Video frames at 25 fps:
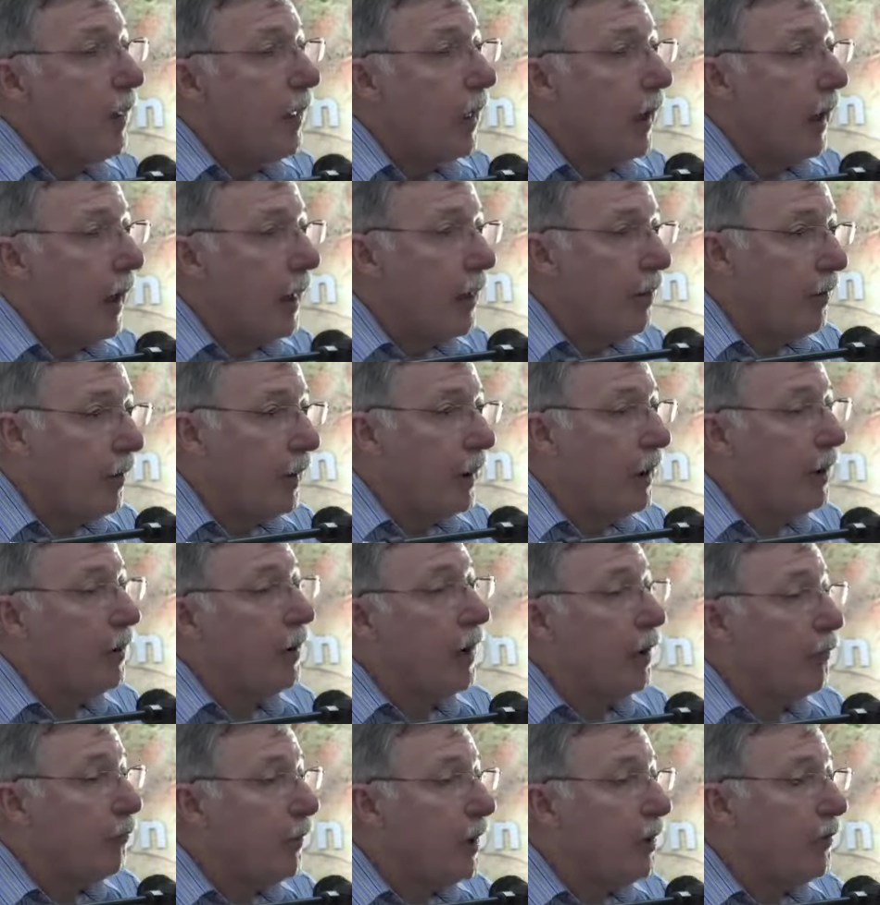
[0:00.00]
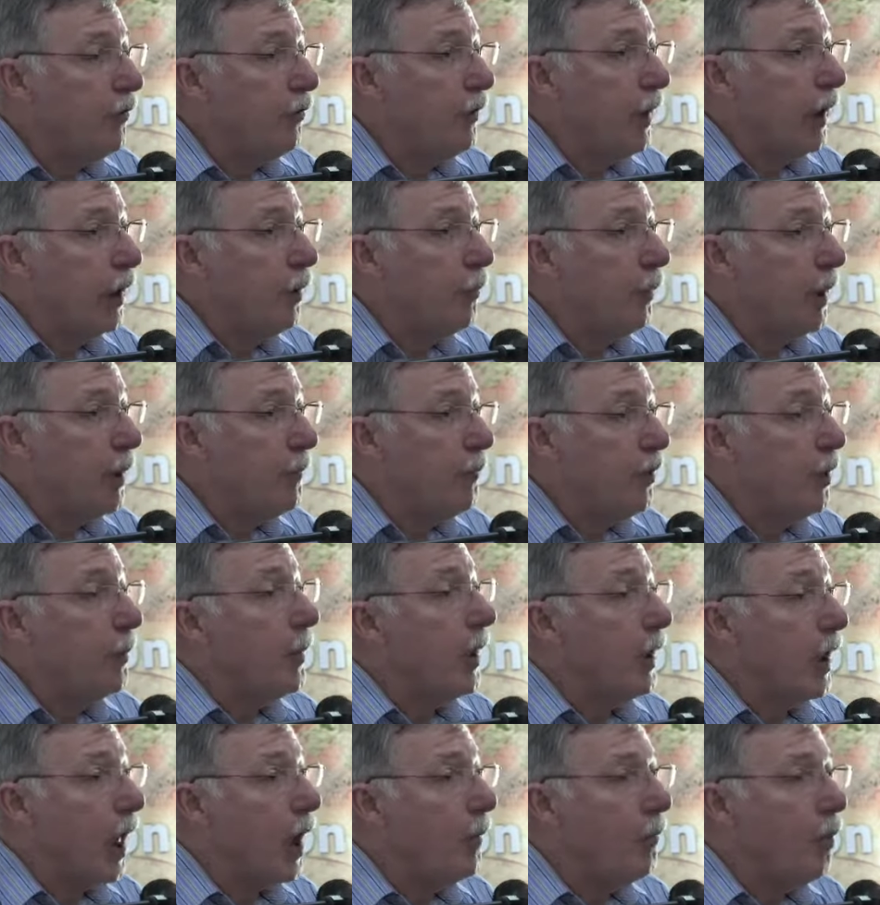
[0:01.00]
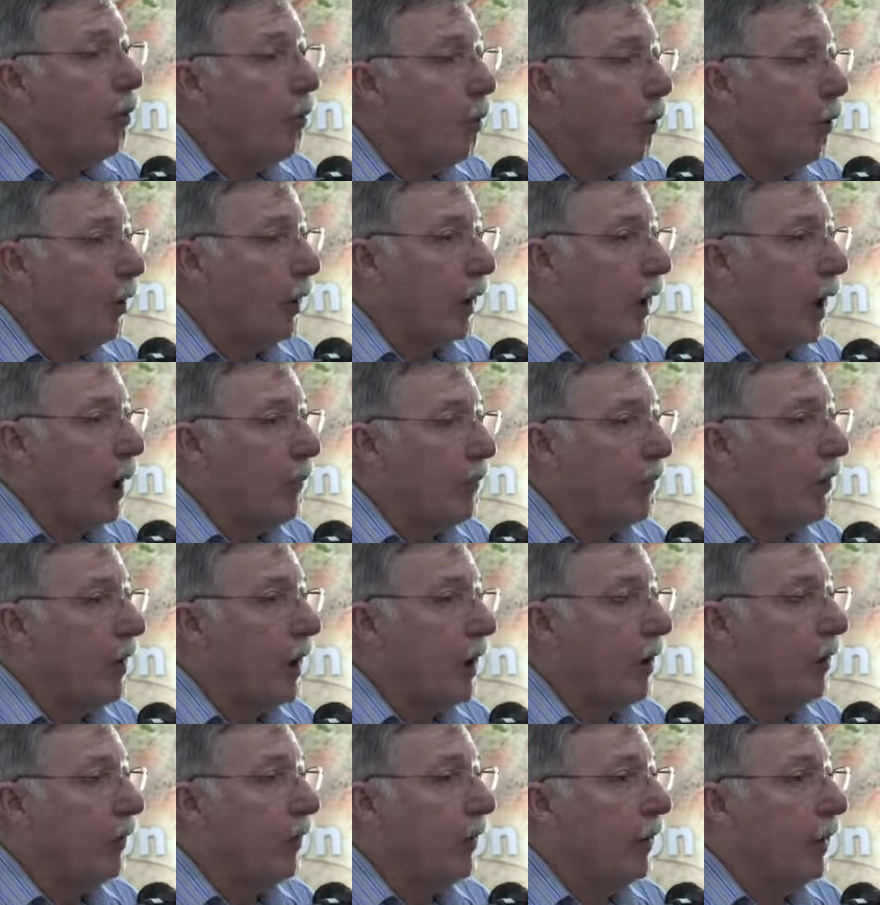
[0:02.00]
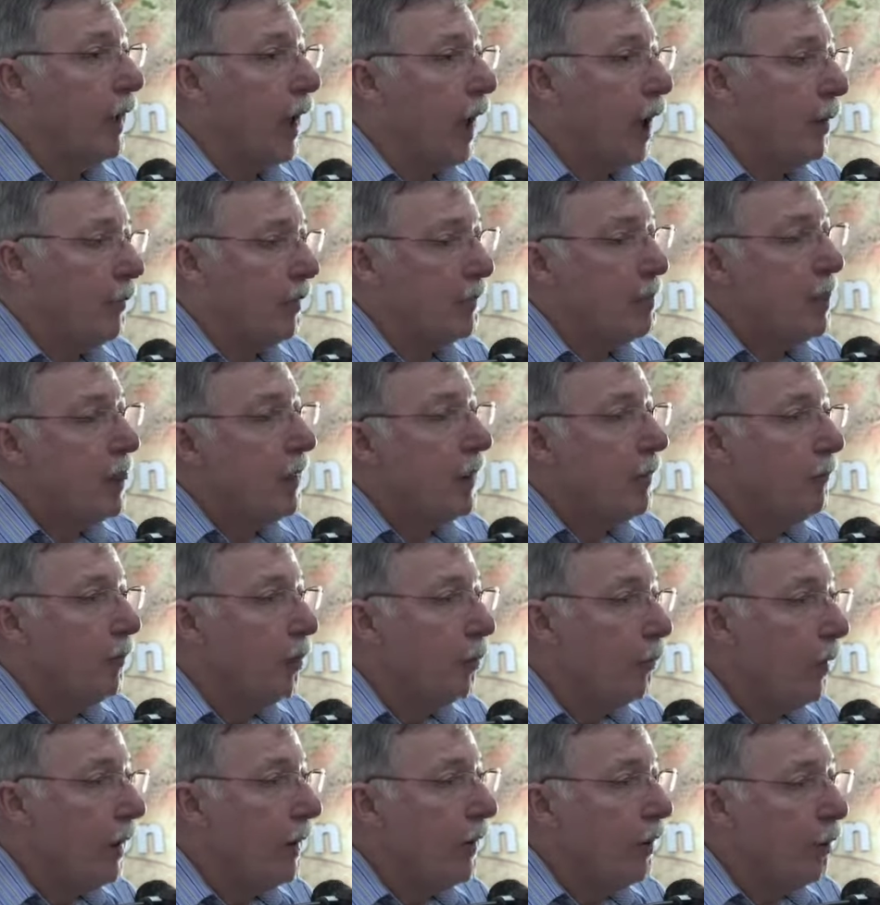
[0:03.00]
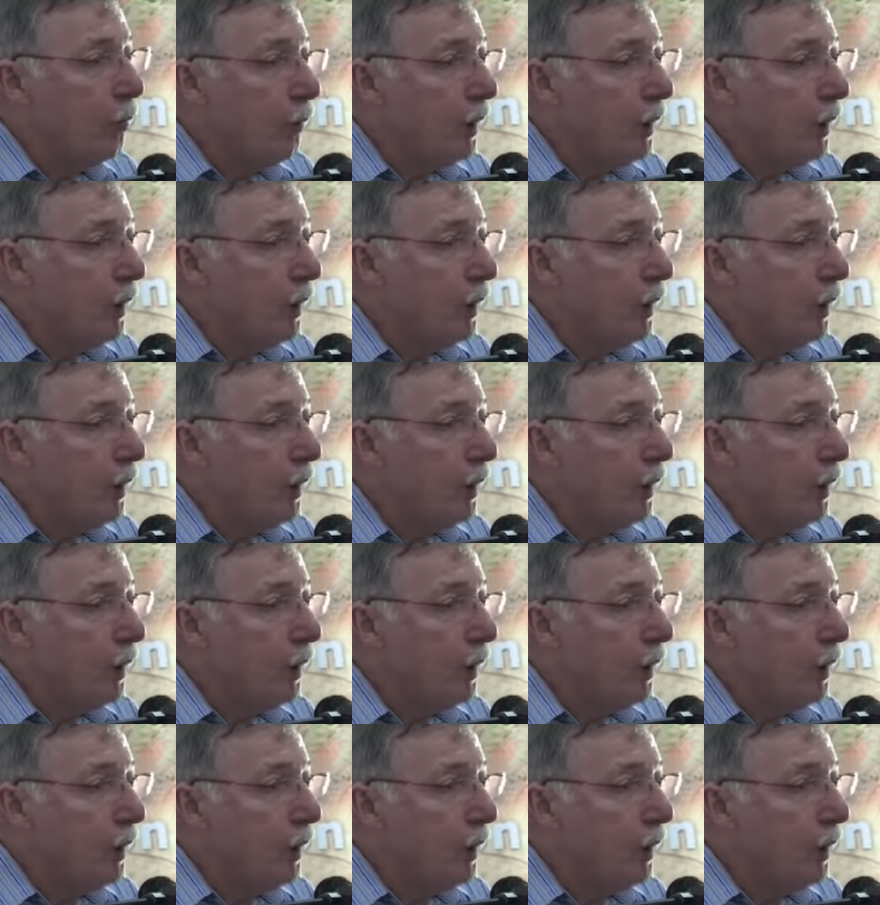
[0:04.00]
and then it reaches equilibrium and no more water comes out of the garment. But when the